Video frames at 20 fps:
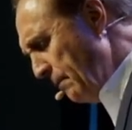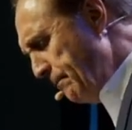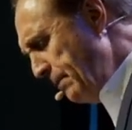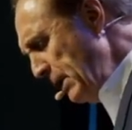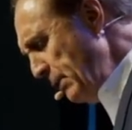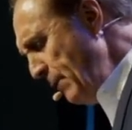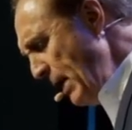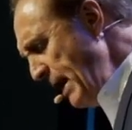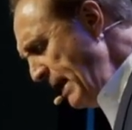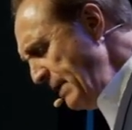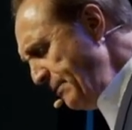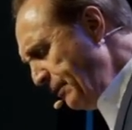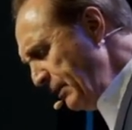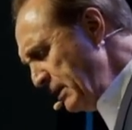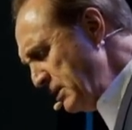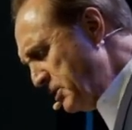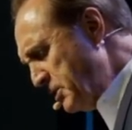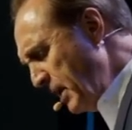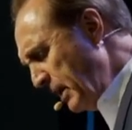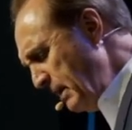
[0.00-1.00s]
Be ready, for
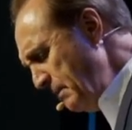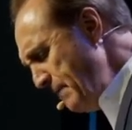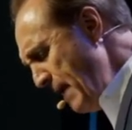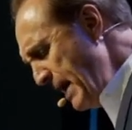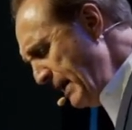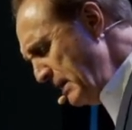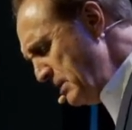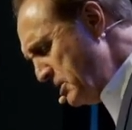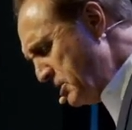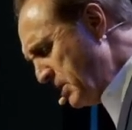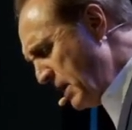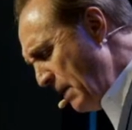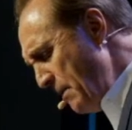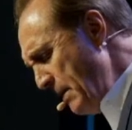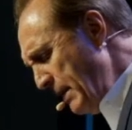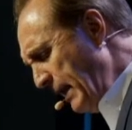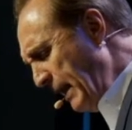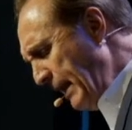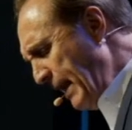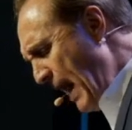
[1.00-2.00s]
the Son of Man is
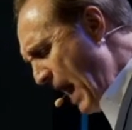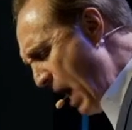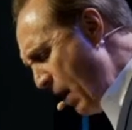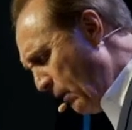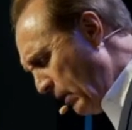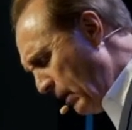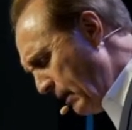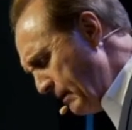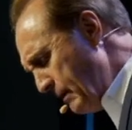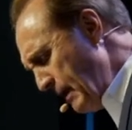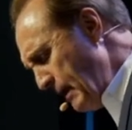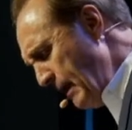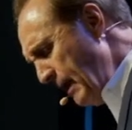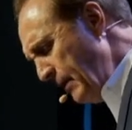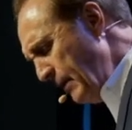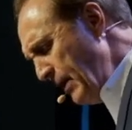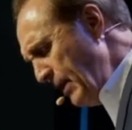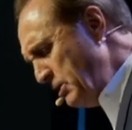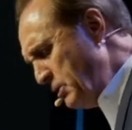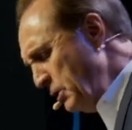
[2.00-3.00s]
coming in an hour
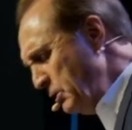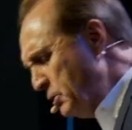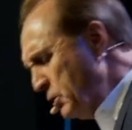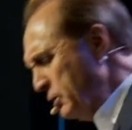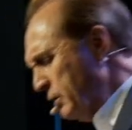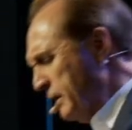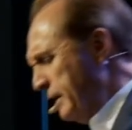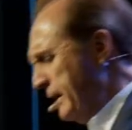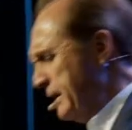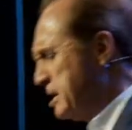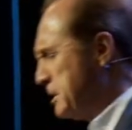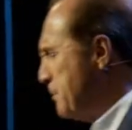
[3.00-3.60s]
that you do not